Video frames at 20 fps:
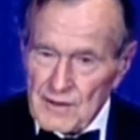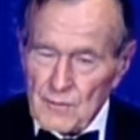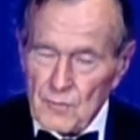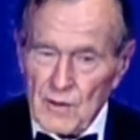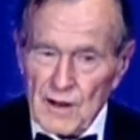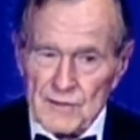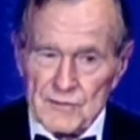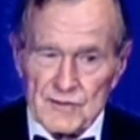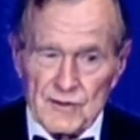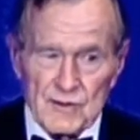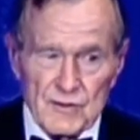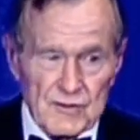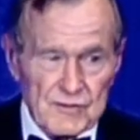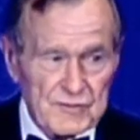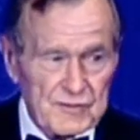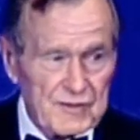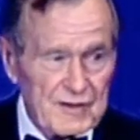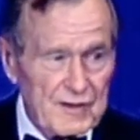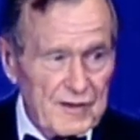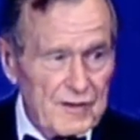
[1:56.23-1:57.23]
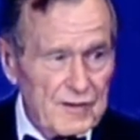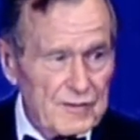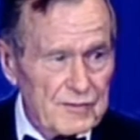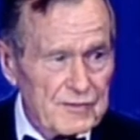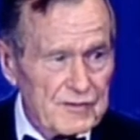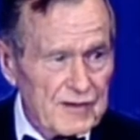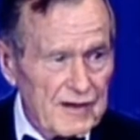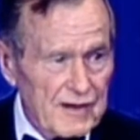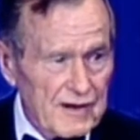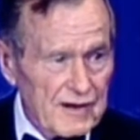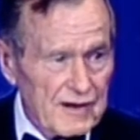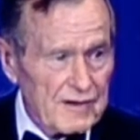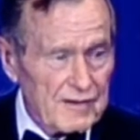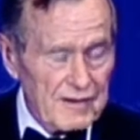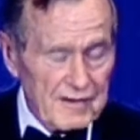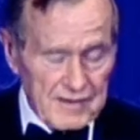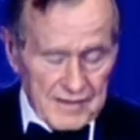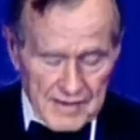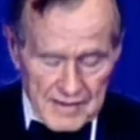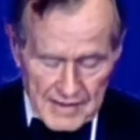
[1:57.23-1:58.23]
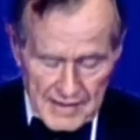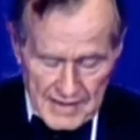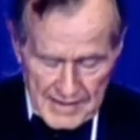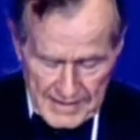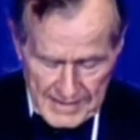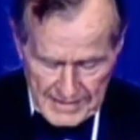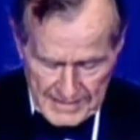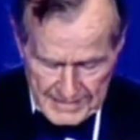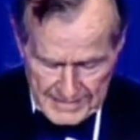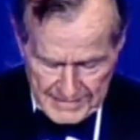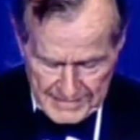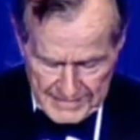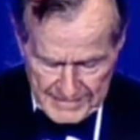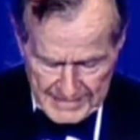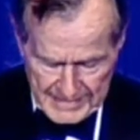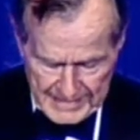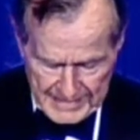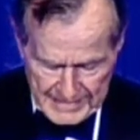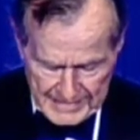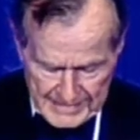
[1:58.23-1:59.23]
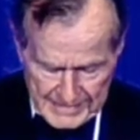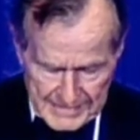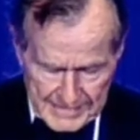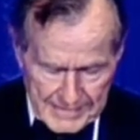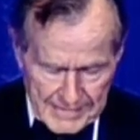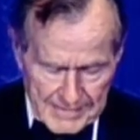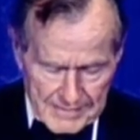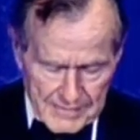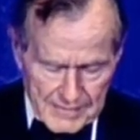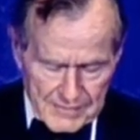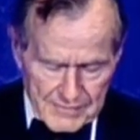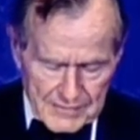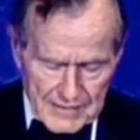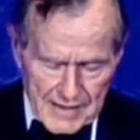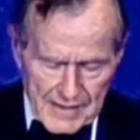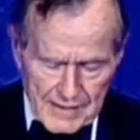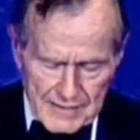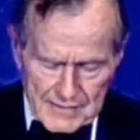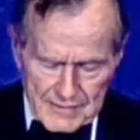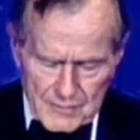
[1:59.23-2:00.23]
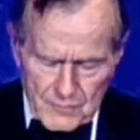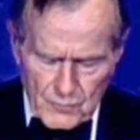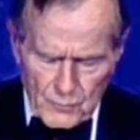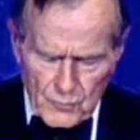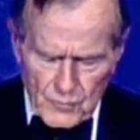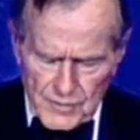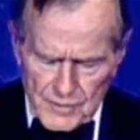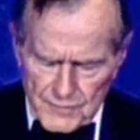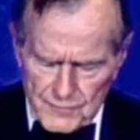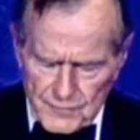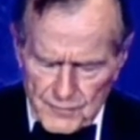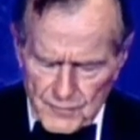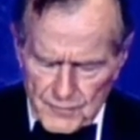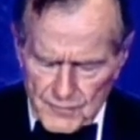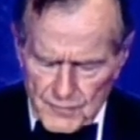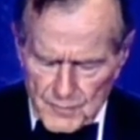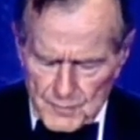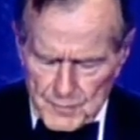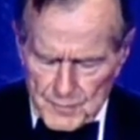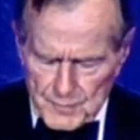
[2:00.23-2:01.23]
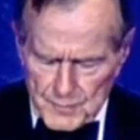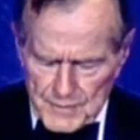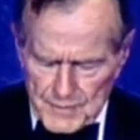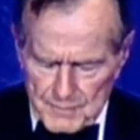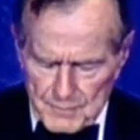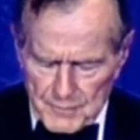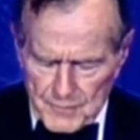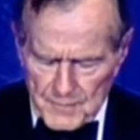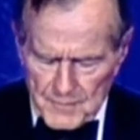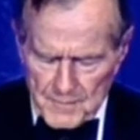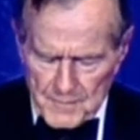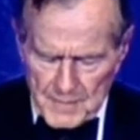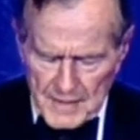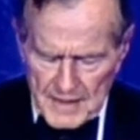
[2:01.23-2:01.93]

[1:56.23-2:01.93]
Kwasniewski who's here, uh, and uh, you got a wonderful group of people.